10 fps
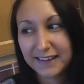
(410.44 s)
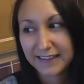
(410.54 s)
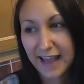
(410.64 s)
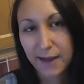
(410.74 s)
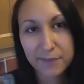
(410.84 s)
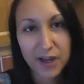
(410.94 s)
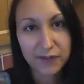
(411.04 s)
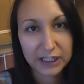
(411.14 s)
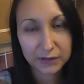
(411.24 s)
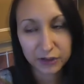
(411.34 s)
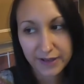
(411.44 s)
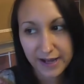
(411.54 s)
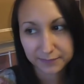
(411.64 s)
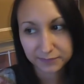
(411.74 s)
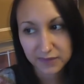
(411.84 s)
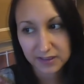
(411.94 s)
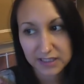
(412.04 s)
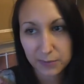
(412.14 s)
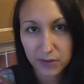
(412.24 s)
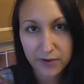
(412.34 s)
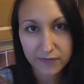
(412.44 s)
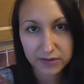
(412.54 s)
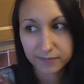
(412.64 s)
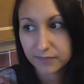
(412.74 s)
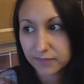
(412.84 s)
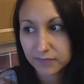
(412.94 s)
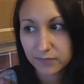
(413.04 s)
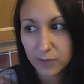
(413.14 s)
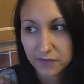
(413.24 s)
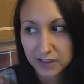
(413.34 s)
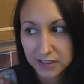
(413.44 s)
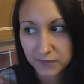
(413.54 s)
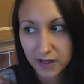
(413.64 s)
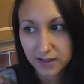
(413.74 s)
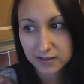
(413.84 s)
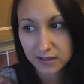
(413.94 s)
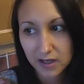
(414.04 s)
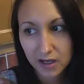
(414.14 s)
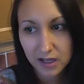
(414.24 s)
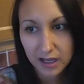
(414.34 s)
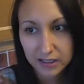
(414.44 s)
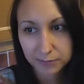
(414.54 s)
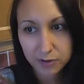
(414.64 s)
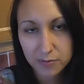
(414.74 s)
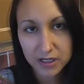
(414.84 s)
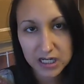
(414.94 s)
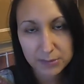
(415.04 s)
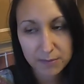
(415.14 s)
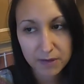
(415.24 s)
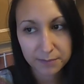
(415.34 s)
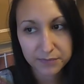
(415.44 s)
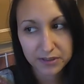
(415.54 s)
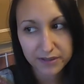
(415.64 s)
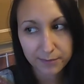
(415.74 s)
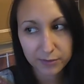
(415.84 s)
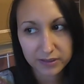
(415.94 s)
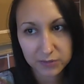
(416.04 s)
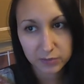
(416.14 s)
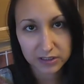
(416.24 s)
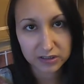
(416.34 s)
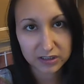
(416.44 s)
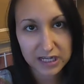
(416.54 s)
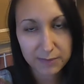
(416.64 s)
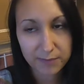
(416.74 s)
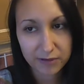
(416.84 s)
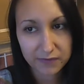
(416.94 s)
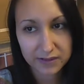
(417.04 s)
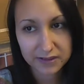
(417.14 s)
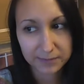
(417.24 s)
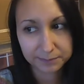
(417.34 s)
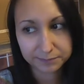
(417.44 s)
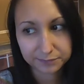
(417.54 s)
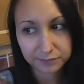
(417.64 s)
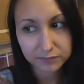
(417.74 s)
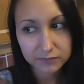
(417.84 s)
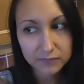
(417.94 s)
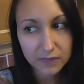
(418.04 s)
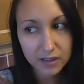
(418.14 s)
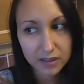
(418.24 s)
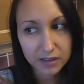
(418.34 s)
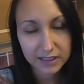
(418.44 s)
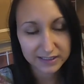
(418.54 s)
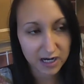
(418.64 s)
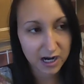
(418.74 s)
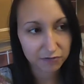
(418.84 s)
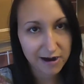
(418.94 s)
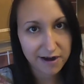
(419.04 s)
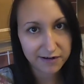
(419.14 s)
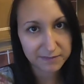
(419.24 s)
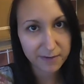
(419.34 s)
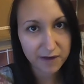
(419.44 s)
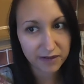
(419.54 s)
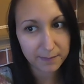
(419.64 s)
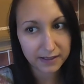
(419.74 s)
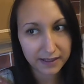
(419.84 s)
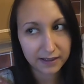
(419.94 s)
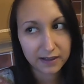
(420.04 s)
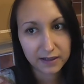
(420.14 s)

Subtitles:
Yeah, I think I'll do that, see what the weather does first, and probably go to my mum's at some point this week, so I'll take my brother some. His card ran, his birthday money.